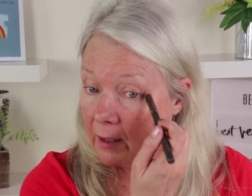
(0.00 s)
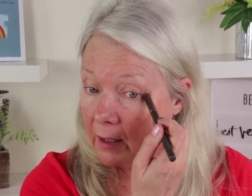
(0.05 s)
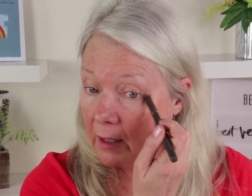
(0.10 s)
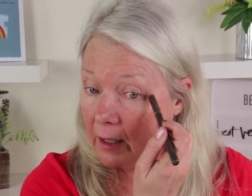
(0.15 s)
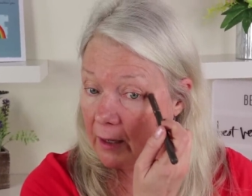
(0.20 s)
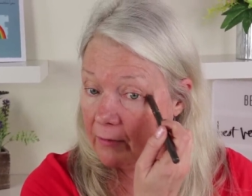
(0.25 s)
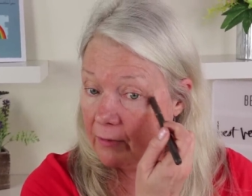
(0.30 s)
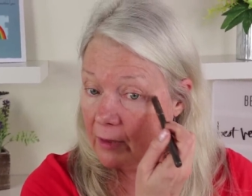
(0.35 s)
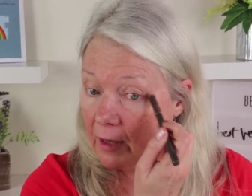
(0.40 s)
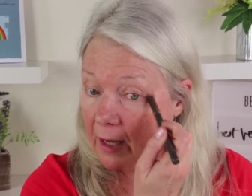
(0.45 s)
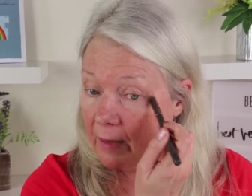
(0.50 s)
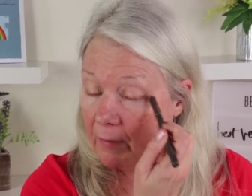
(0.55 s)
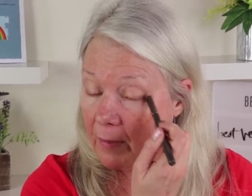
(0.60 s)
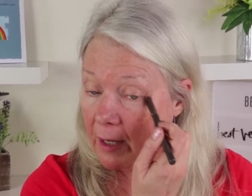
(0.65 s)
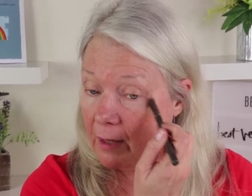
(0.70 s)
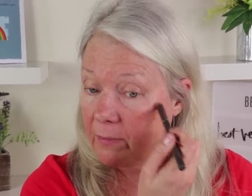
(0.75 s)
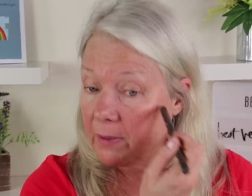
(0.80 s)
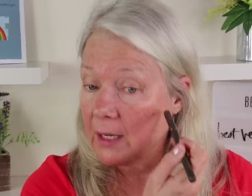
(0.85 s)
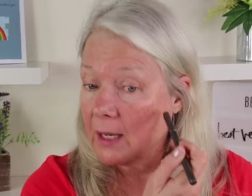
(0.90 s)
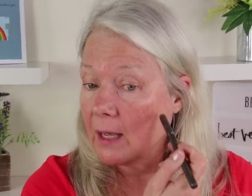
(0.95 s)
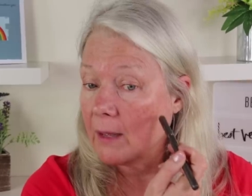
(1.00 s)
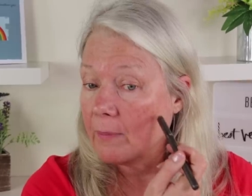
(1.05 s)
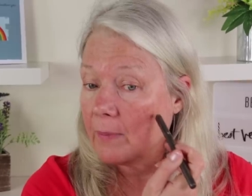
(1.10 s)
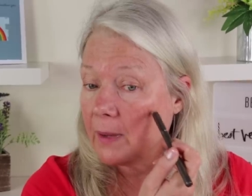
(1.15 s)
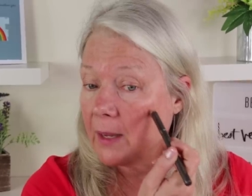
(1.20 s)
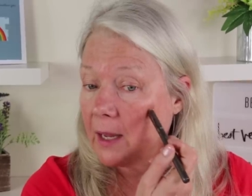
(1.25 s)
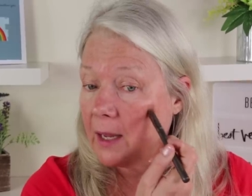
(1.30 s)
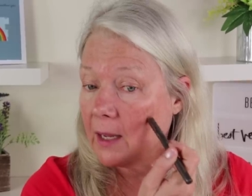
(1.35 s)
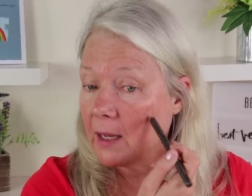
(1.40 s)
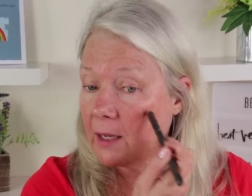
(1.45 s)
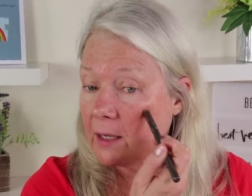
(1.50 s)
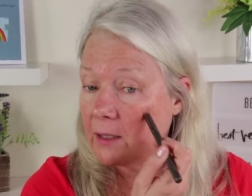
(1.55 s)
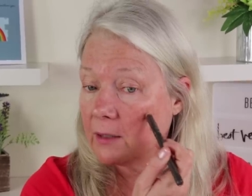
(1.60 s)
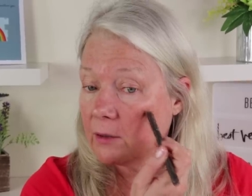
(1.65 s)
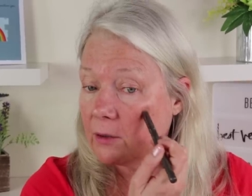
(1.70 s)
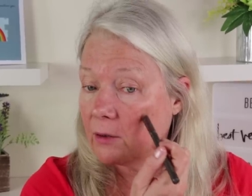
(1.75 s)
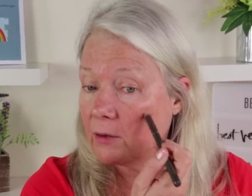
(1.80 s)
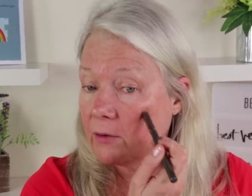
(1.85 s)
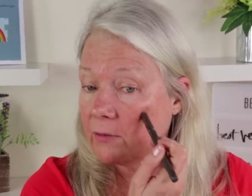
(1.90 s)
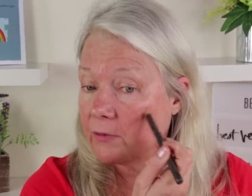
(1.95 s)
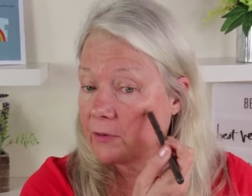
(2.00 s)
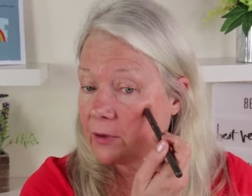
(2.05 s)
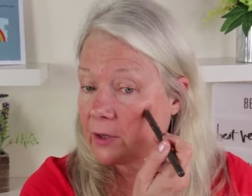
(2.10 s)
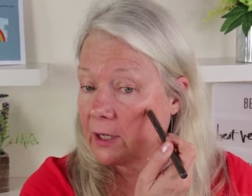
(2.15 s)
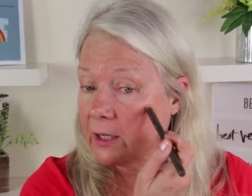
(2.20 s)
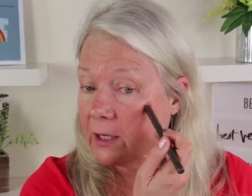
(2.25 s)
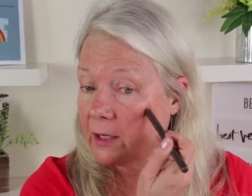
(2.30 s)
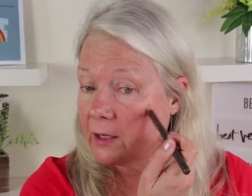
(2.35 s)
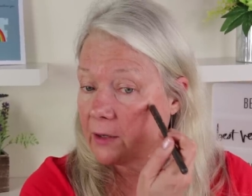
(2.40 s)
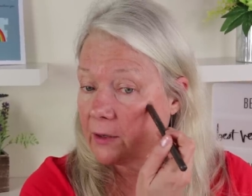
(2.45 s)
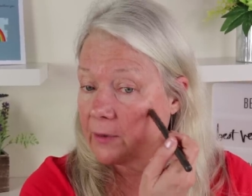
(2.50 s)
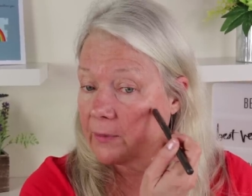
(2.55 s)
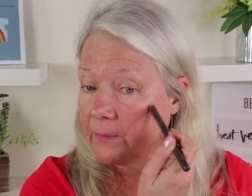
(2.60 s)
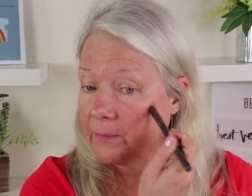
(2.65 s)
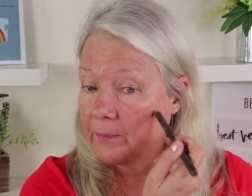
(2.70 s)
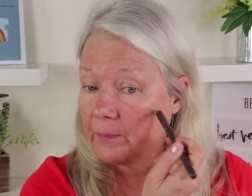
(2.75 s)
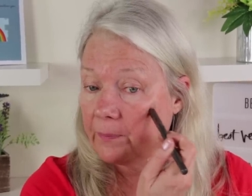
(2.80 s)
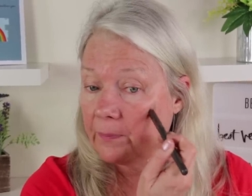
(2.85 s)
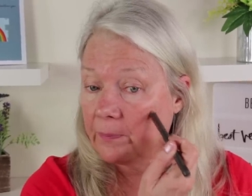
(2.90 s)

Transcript: Cover that baby up and over here